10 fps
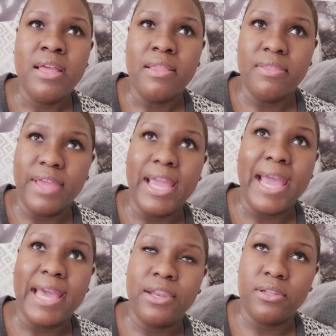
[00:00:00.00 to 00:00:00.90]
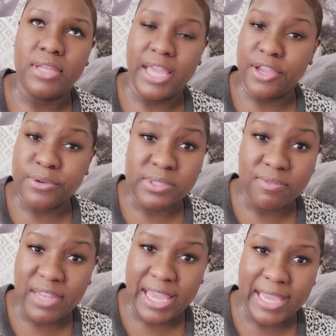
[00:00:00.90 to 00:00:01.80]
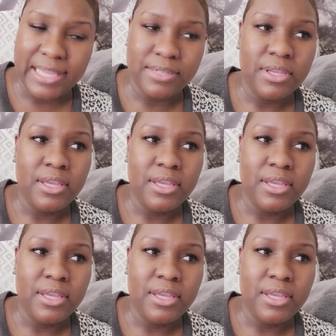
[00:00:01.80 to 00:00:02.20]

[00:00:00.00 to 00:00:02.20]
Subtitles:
They had acres of land